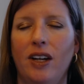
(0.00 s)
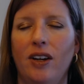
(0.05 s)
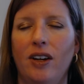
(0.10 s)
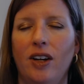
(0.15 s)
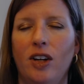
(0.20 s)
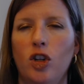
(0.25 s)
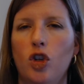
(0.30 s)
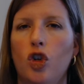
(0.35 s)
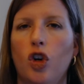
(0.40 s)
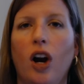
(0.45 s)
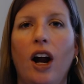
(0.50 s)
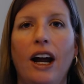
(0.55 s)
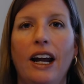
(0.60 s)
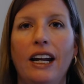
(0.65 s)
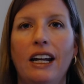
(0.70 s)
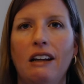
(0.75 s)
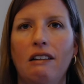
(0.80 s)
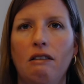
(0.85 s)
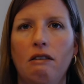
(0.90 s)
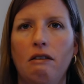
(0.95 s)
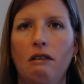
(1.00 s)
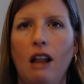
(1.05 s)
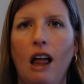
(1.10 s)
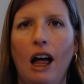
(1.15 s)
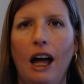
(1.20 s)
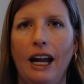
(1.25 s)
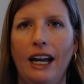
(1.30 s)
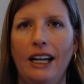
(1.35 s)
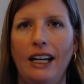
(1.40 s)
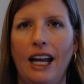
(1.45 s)
drying
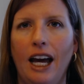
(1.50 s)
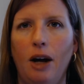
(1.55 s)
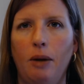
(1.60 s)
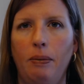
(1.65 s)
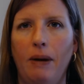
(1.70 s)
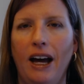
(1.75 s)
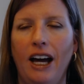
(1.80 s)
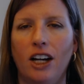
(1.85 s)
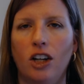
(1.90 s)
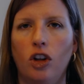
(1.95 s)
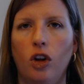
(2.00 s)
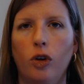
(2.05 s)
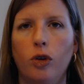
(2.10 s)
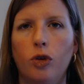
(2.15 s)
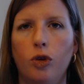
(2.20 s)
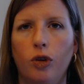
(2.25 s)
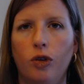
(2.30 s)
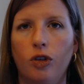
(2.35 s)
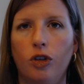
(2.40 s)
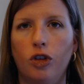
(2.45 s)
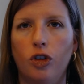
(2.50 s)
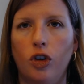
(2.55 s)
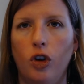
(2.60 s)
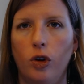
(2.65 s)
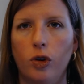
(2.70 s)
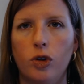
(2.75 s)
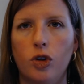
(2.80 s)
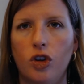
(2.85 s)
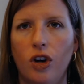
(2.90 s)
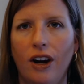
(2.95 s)
line out back,
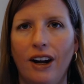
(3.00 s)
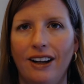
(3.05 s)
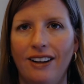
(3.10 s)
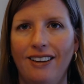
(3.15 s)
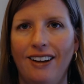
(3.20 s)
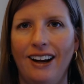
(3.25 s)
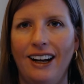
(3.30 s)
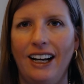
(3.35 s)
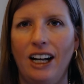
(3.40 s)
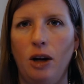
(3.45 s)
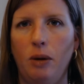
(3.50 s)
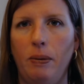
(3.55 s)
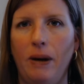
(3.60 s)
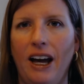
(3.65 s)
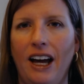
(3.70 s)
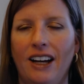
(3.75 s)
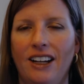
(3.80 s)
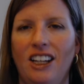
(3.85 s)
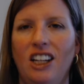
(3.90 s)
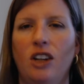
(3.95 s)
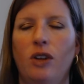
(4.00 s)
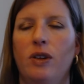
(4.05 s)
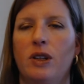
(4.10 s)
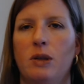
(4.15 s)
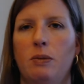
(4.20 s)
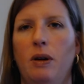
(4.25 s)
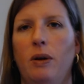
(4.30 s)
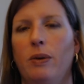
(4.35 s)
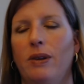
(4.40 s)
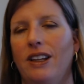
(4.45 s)
clothes drying line out back,
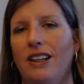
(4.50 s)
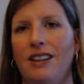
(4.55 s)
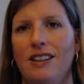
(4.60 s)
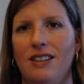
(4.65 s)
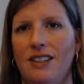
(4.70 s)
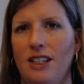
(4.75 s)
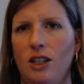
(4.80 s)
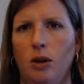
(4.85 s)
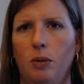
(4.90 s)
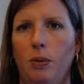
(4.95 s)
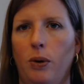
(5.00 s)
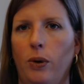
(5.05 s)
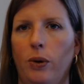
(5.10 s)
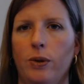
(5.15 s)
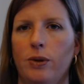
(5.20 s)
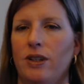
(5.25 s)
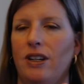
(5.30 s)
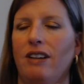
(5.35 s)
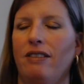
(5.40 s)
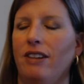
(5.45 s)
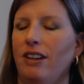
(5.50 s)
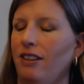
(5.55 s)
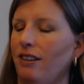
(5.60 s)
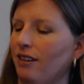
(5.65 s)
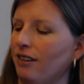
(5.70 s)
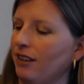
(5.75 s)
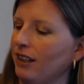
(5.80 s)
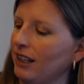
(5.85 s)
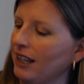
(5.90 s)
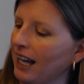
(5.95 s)
that's made with like the steel poles and
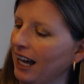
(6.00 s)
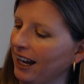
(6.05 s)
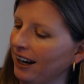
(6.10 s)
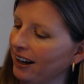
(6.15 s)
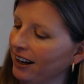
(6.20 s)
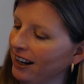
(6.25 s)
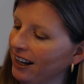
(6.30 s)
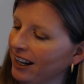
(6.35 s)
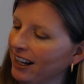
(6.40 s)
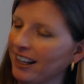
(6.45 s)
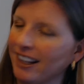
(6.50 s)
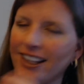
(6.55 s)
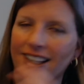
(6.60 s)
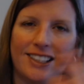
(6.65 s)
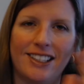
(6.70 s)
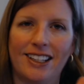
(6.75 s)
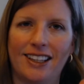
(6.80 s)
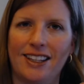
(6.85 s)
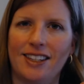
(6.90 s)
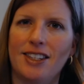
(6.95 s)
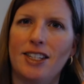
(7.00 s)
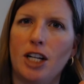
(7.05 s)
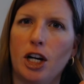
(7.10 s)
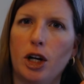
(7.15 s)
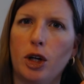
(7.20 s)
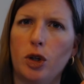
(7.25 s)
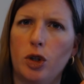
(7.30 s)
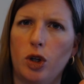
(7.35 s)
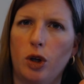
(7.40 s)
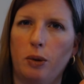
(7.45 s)
everything like that. That's like the
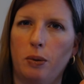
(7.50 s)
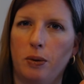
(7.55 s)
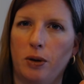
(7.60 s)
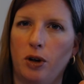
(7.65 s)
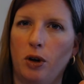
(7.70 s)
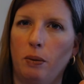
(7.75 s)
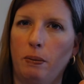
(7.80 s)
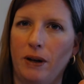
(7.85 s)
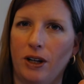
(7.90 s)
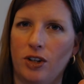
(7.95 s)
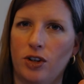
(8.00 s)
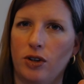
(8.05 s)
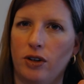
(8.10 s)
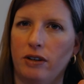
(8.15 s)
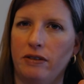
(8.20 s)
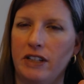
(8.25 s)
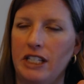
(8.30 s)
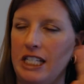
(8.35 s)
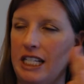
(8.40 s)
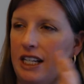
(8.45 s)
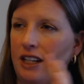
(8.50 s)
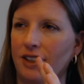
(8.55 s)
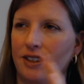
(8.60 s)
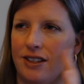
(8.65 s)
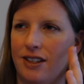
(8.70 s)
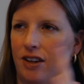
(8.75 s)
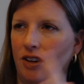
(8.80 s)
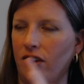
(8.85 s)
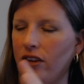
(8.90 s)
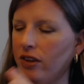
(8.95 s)
stereotypical picture of a D,
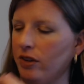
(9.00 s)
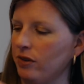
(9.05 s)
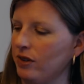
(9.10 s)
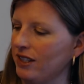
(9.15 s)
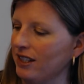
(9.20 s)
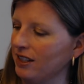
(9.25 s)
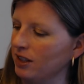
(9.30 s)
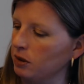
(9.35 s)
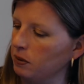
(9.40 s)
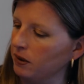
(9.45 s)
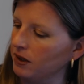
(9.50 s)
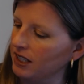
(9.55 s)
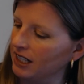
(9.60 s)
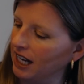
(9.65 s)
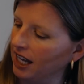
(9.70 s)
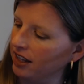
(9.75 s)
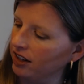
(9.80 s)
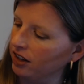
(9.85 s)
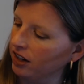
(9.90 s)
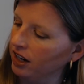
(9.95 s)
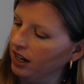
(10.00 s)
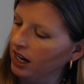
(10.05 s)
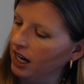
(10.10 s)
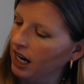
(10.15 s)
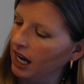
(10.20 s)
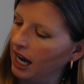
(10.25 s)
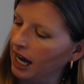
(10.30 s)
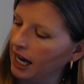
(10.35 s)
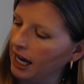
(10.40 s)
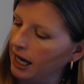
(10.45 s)
is all those things put together.
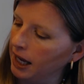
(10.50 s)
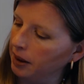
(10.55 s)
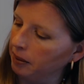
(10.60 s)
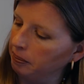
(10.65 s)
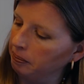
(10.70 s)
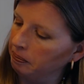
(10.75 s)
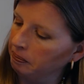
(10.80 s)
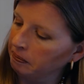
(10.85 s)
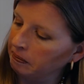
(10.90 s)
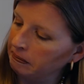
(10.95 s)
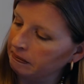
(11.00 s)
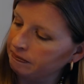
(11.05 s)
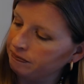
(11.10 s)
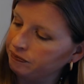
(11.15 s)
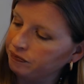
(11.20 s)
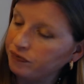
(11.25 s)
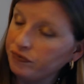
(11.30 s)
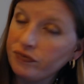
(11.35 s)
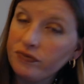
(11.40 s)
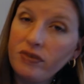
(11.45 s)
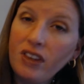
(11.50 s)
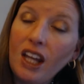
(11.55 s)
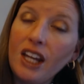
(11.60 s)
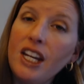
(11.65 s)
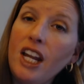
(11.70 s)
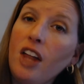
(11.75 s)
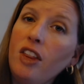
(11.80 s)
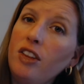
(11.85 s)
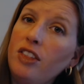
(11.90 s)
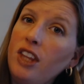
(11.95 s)

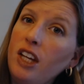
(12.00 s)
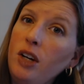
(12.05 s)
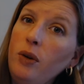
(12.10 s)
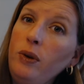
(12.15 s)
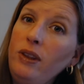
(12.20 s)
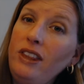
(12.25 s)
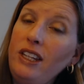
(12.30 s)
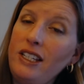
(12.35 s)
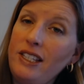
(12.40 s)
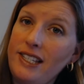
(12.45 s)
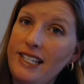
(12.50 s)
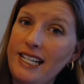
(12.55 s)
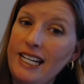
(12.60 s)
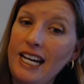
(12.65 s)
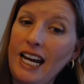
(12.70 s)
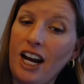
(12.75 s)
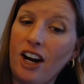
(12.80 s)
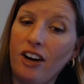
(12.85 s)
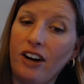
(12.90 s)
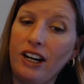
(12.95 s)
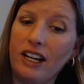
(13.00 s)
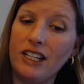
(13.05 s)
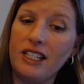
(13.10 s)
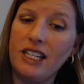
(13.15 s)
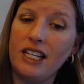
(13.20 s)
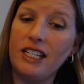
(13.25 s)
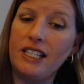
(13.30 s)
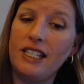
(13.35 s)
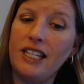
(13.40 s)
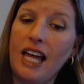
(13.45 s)
Now the thing with these D areas
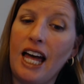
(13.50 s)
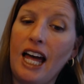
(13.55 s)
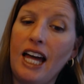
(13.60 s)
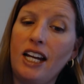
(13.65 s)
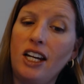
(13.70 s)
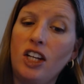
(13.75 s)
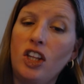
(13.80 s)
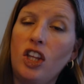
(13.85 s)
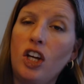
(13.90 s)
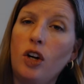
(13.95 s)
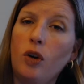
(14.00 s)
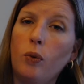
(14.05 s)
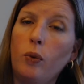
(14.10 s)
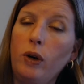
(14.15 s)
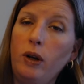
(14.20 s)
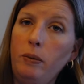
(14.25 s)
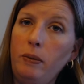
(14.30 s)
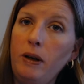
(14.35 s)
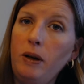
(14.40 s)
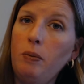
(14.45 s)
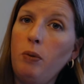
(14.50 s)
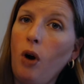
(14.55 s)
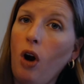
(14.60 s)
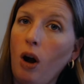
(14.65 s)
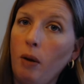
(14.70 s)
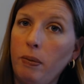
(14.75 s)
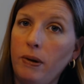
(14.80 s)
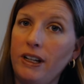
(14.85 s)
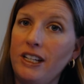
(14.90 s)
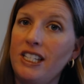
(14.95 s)
is that there will be
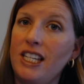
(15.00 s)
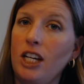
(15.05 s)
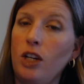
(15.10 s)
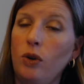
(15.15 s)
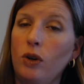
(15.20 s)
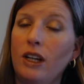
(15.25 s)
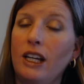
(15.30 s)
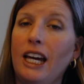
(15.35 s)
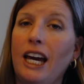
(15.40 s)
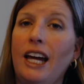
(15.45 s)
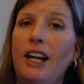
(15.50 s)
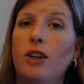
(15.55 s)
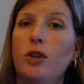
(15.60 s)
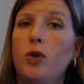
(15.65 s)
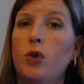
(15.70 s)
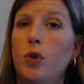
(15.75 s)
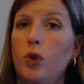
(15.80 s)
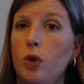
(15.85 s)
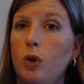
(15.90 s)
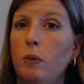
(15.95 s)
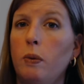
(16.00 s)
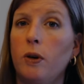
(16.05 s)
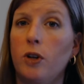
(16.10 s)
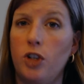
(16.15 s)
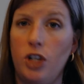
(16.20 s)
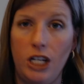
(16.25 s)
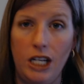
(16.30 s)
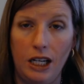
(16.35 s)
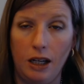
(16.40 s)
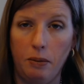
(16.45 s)
properties that you can get super
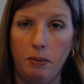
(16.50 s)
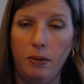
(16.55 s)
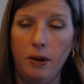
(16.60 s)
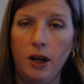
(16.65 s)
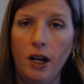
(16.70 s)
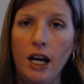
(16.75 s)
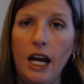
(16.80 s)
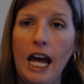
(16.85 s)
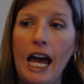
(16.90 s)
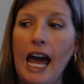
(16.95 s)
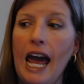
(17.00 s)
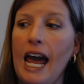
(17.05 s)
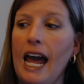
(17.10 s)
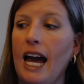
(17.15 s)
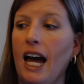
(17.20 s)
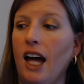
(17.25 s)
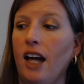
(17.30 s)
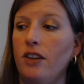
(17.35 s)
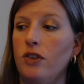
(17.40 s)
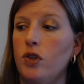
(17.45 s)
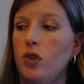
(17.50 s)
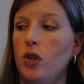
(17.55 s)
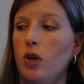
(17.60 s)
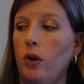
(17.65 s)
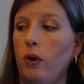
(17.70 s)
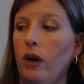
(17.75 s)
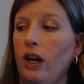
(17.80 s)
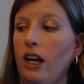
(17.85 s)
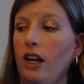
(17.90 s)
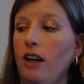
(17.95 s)
cheap. And
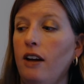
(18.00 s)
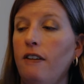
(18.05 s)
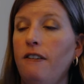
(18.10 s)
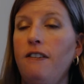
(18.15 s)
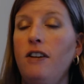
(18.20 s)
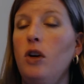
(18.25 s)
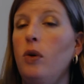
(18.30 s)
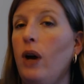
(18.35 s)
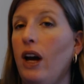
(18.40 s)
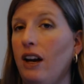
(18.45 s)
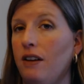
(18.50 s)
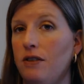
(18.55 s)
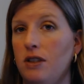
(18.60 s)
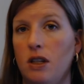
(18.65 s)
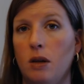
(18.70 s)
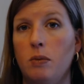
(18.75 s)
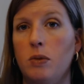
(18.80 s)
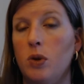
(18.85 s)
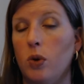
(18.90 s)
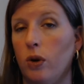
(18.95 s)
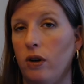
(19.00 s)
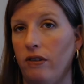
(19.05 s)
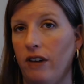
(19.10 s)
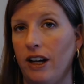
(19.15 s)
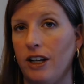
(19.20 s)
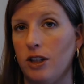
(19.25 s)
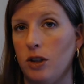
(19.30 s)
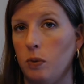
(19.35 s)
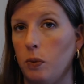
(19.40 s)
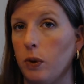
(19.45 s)
so if you have some sort of
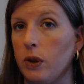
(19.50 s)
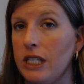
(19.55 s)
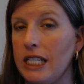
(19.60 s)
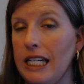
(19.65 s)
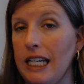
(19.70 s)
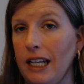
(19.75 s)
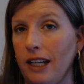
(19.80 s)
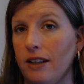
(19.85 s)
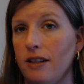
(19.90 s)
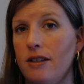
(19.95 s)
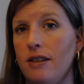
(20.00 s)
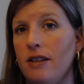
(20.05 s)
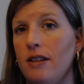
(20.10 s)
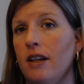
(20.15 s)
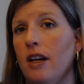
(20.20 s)
expertise